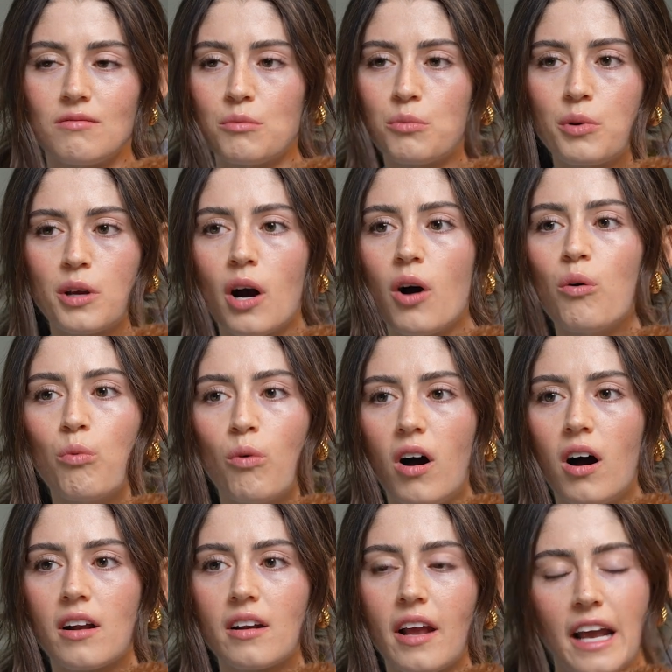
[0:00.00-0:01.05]
we all
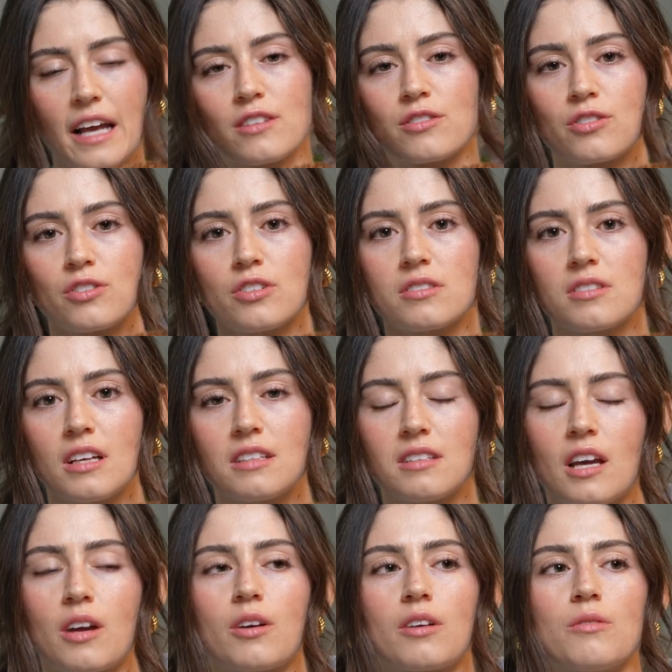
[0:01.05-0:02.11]
want answers. It's
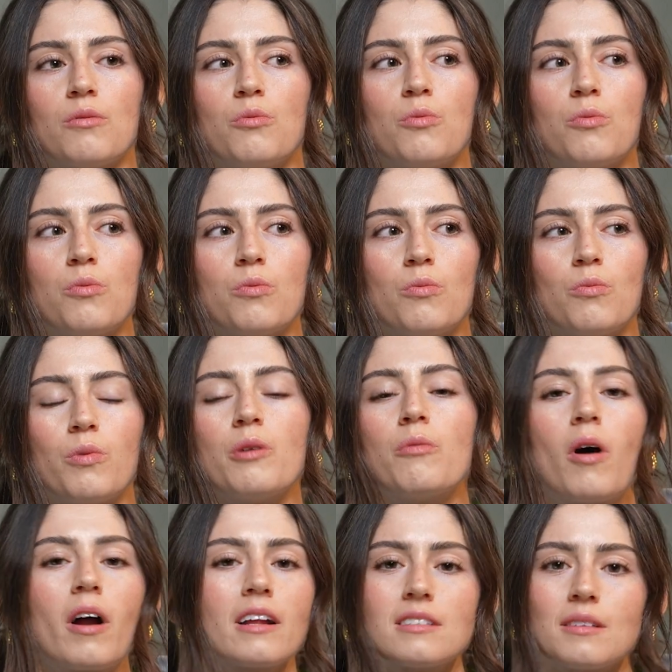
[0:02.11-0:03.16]
like we
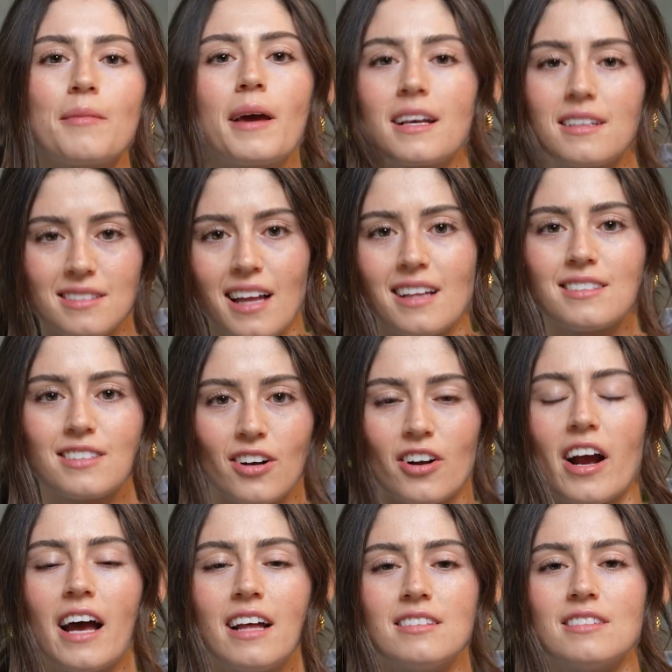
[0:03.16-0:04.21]
want it to make sense in our
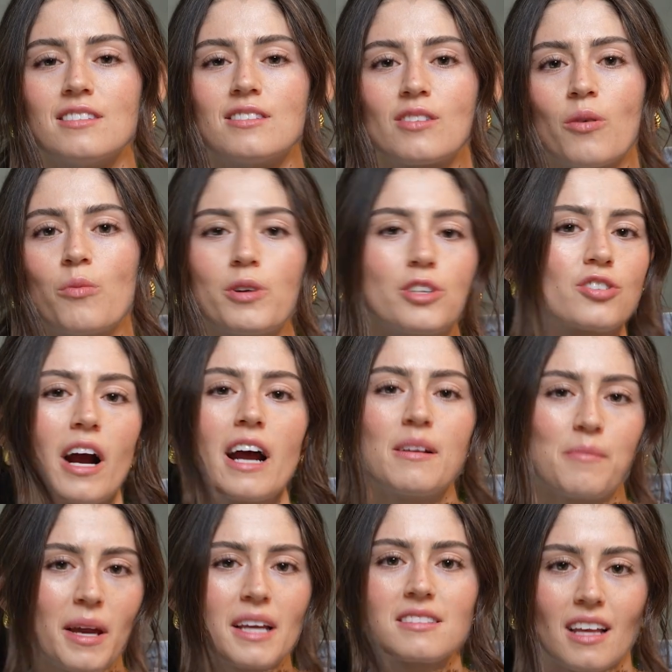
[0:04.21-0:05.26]
heads, and so we try
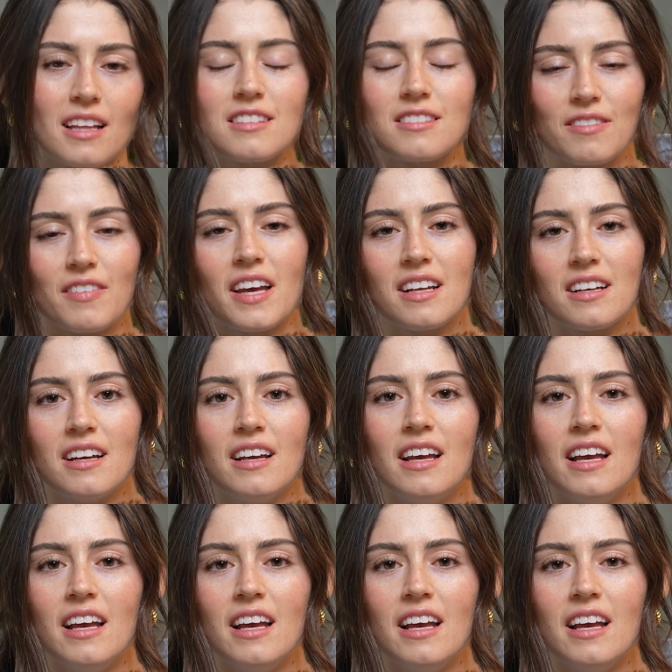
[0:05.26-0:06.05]
to make sense of it.